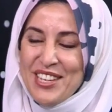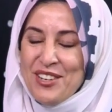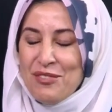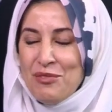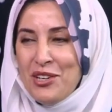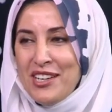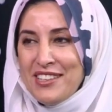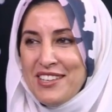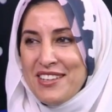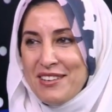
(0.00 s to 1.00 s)
Good
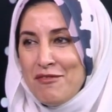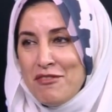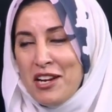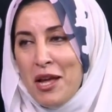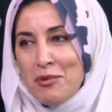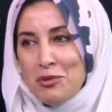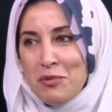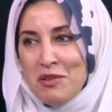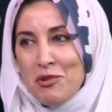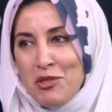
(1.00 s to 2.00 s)
morning, dear. I'm very happy to
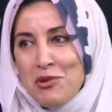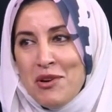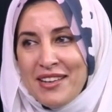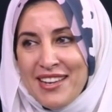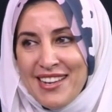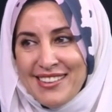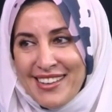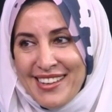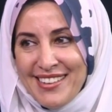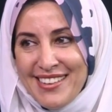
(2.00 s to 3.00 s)
be with you again and
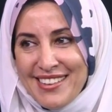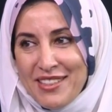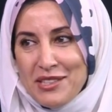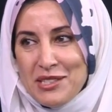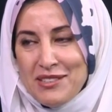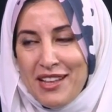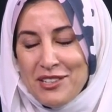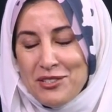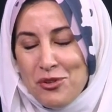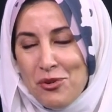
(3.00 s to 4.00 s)
again here in this
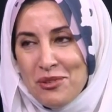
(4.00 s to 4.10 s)
nice show.